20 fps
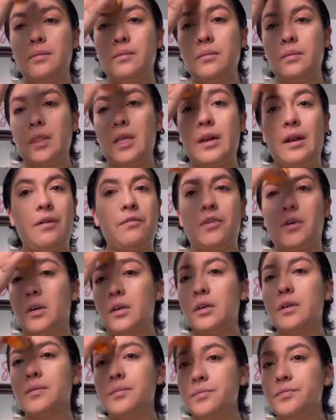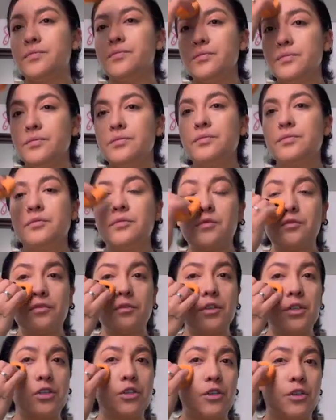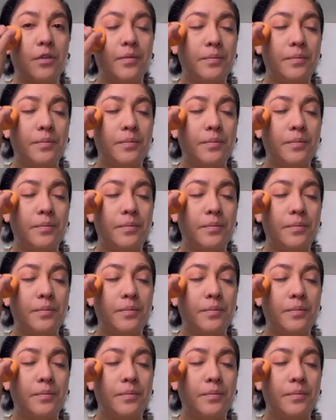than ever, for sure.